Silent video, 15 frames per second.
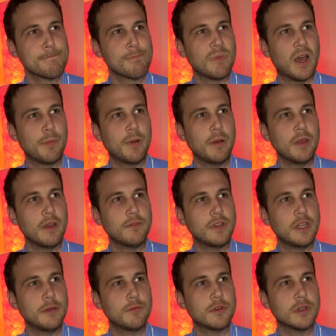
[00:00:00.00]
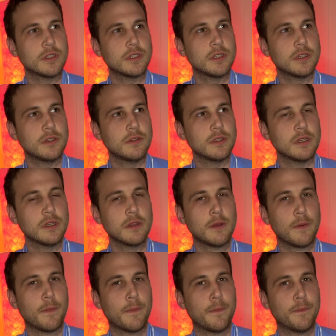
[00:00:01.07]
I probably have deep trust issues, huh?
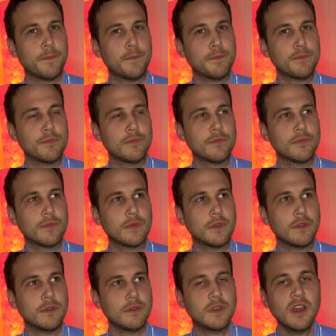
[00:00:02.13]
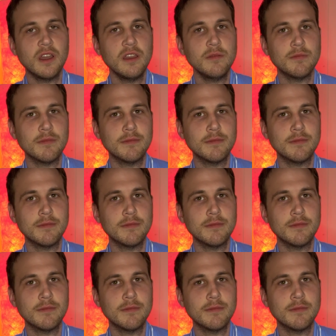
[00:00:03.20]
Deep.